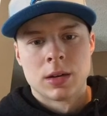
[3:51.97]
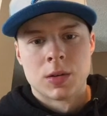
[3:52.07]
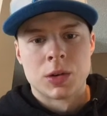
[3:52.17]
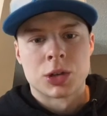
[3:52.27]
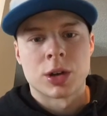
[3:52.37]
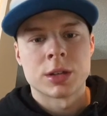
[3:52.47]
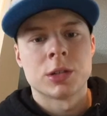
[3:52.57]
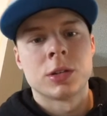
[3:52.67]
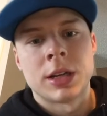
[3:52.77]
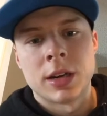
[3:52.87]
When trying
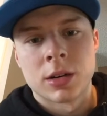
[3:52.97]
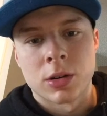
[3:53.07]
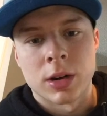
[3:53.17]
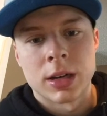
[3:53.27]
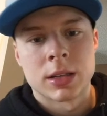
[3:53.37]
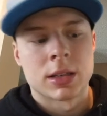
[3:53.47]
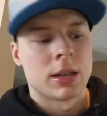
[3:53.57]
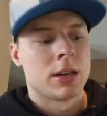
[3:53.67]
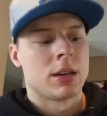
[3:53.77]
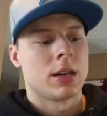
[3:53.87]
to attain credits
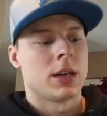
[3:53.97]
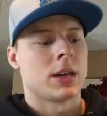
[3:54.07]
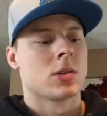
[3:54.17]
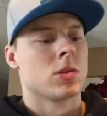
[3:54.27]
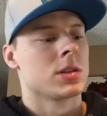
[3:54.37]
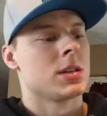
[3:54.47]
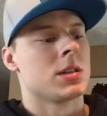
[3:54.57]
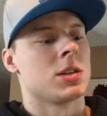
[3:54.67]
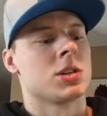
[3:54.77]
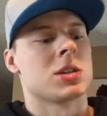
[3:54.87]
in courses
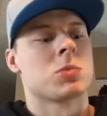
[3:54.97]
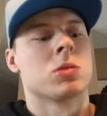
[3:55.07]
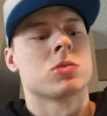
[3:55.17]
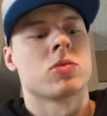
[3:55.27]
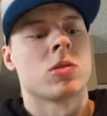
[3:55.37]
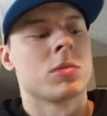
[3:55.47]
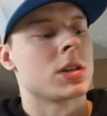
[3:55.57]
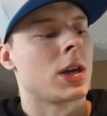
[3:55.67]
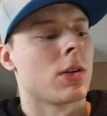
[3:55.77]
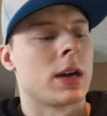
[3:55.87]
such as a sports performance
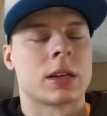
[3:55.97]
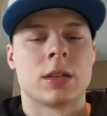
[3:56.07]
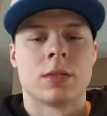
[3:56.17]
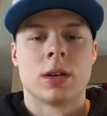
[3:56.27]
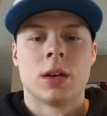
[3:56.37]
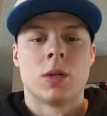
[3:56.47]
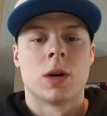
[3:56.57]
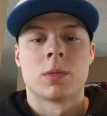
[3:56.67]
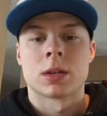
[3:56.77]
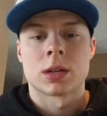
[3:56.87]
corrective,
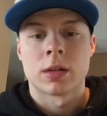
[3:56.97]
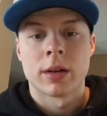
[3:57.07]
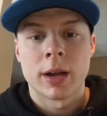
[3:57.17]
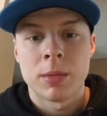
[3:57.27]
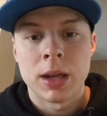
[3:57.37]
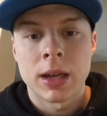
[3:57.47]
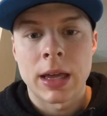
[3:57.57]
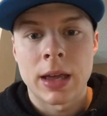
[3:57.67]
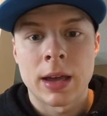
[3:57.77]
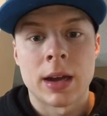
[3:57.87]
one must already be
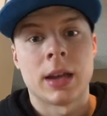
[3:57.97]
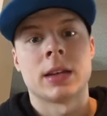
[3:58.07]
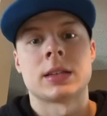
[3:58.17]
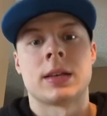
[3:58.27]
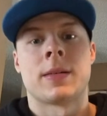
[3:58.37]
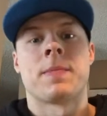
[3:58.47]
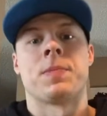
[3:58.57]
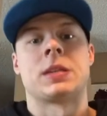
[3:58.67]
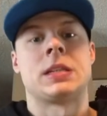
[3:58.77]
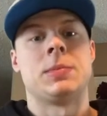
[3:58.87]
a NASM
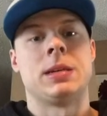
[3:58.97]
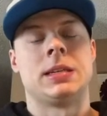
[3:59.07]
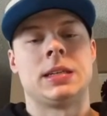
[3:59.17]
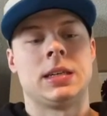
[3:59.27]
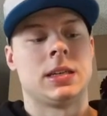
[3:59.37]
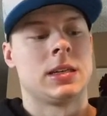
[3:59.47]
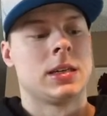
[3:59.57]
CPT,